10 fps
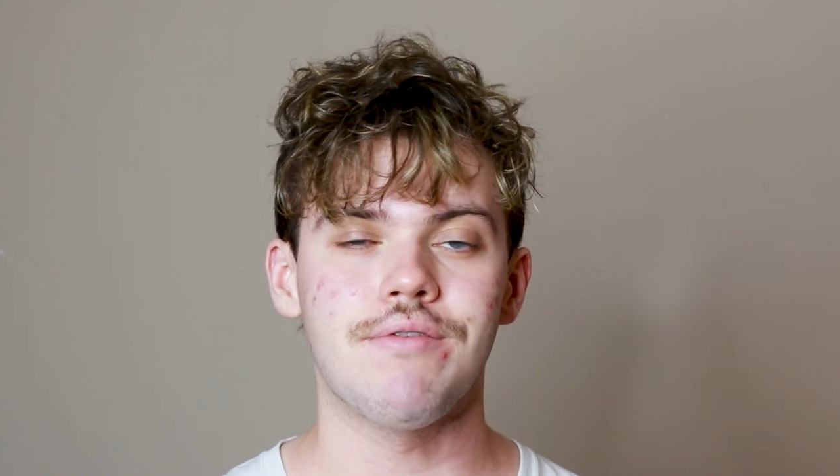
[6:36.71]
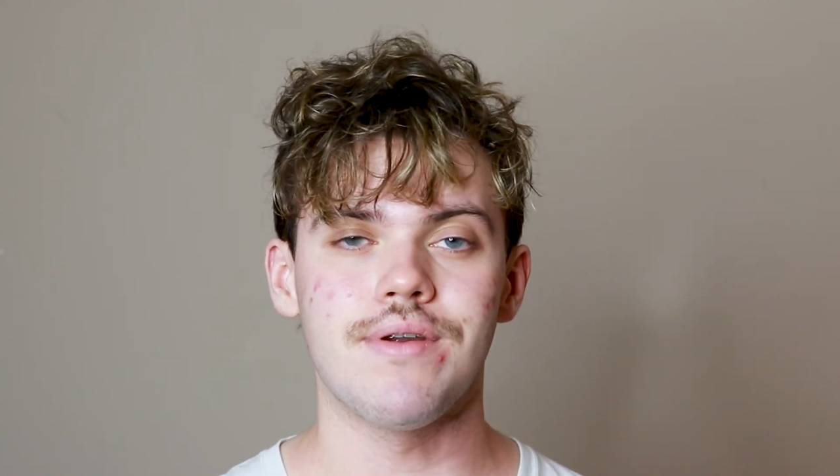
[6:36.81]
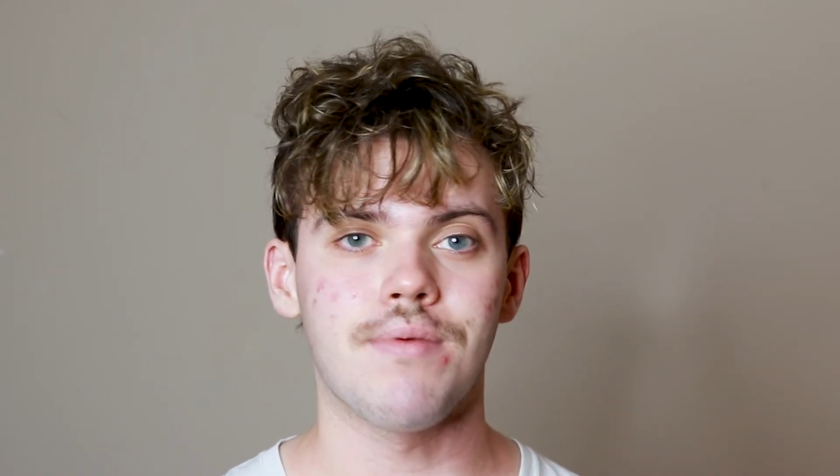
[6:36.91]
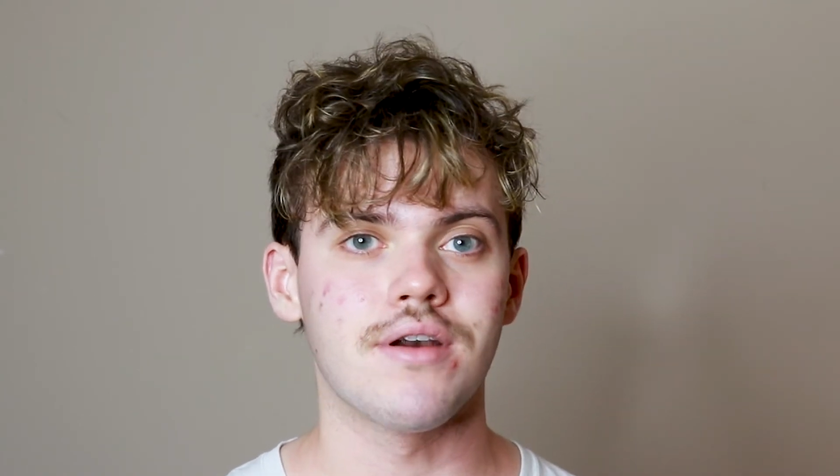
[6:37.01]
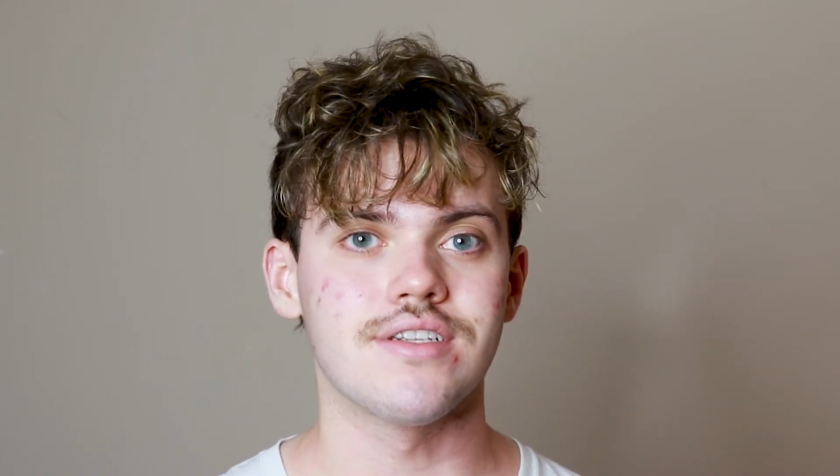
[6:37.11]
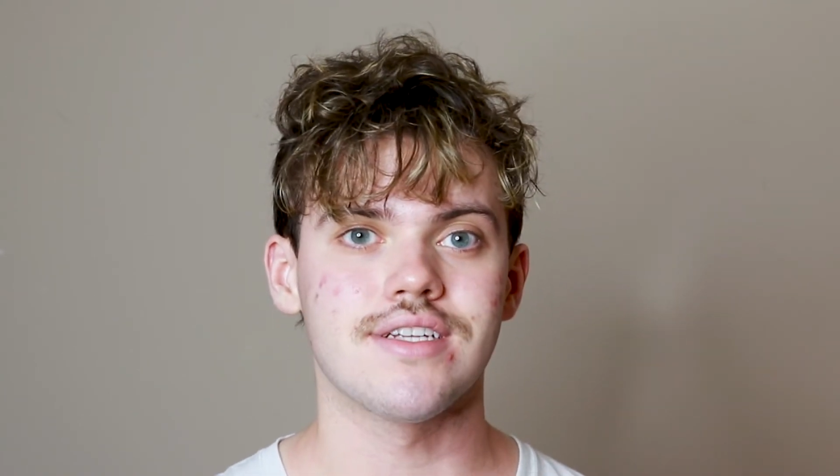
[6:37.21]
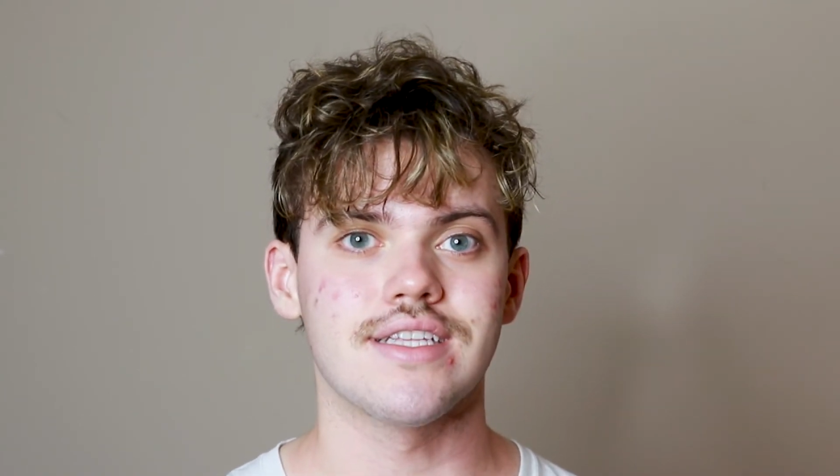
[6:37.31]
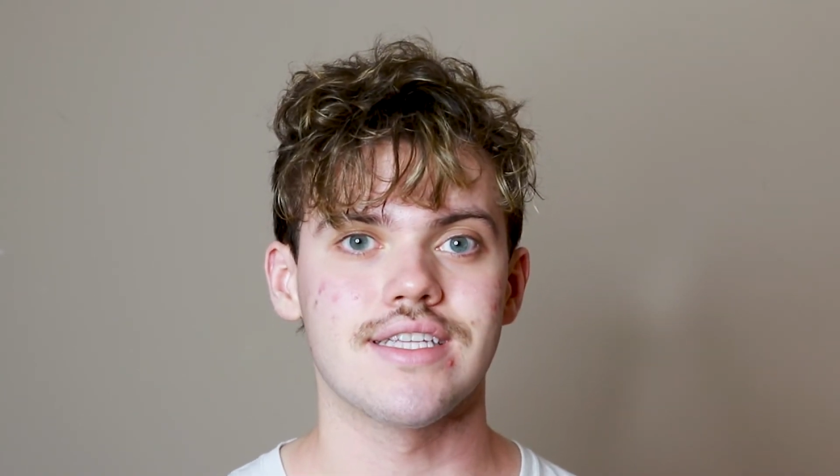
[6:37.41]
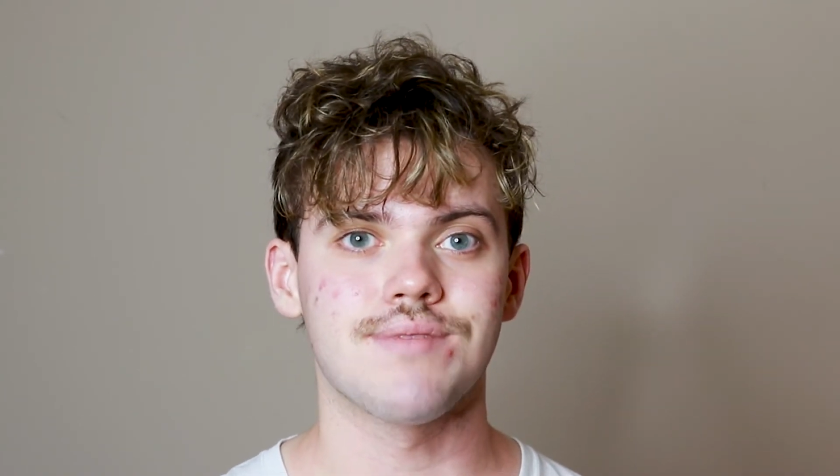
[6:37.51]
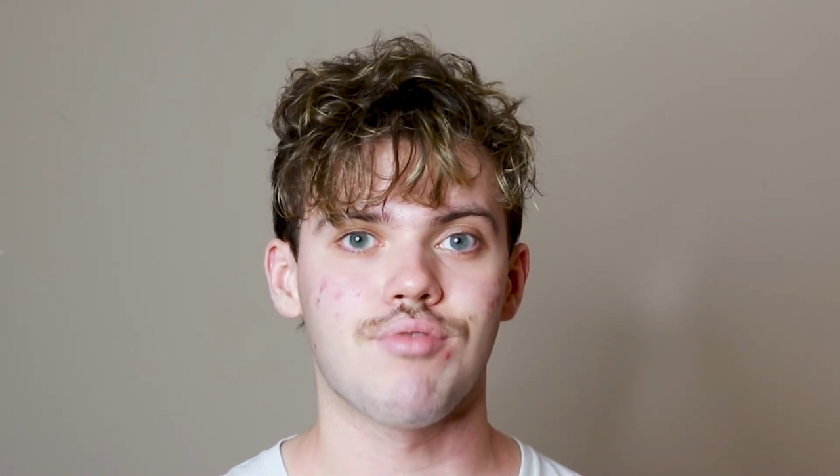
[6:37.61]

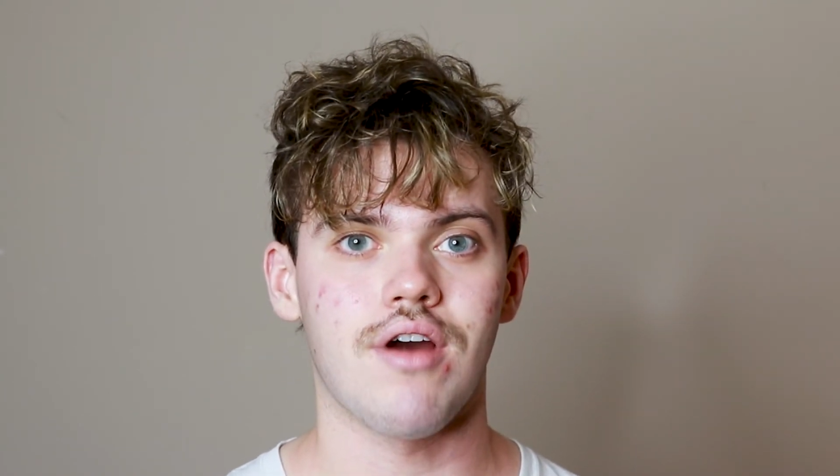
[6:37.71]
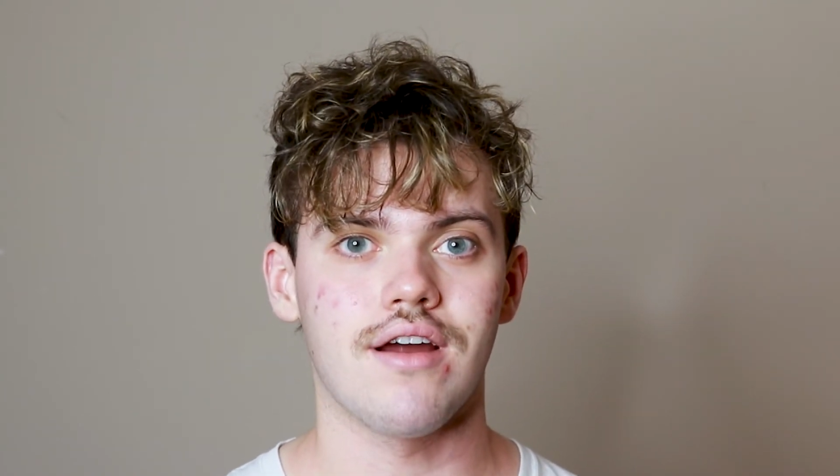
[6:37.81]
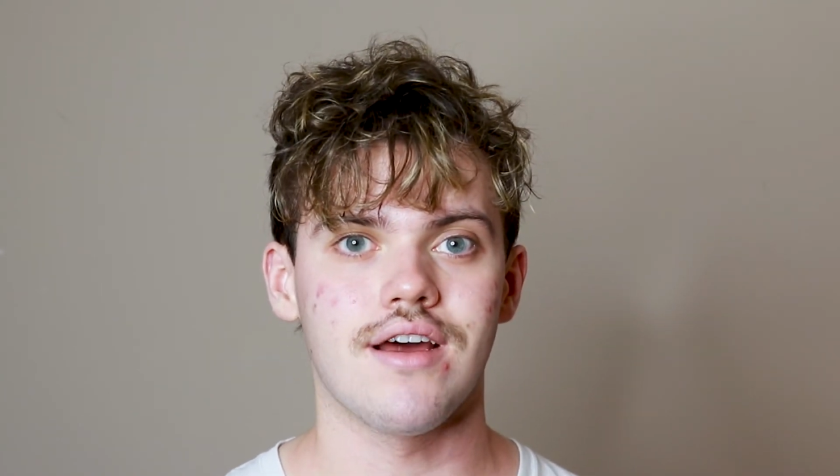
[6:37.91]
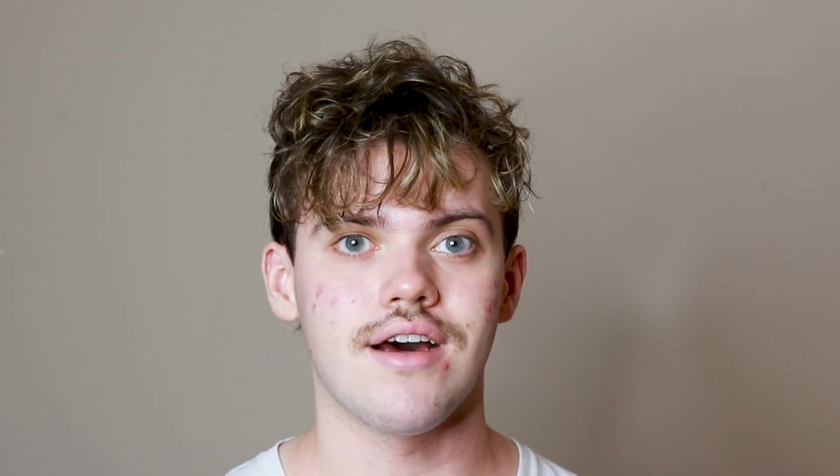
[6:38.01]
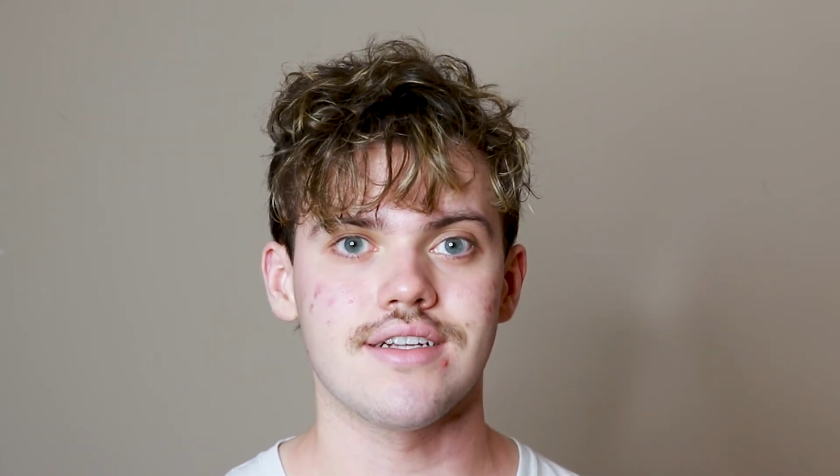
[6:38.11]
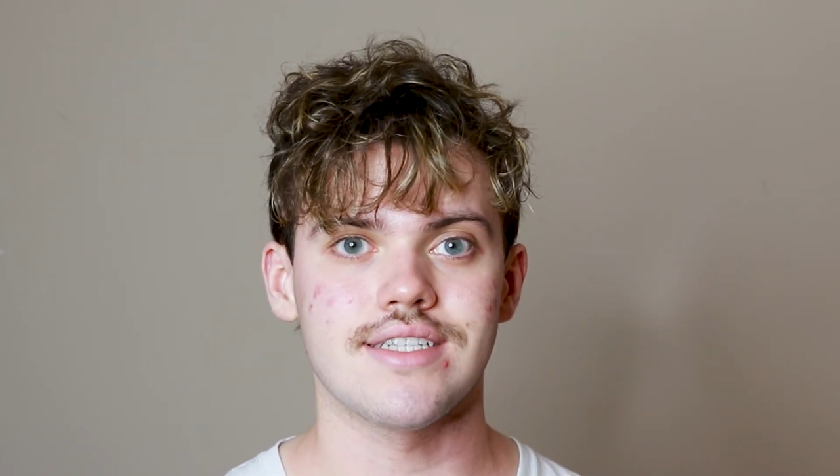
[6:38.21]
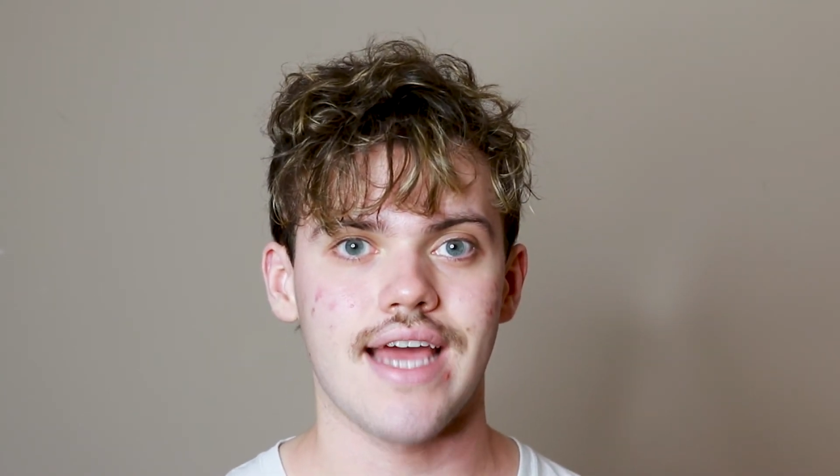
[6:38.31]
repurchasing this product,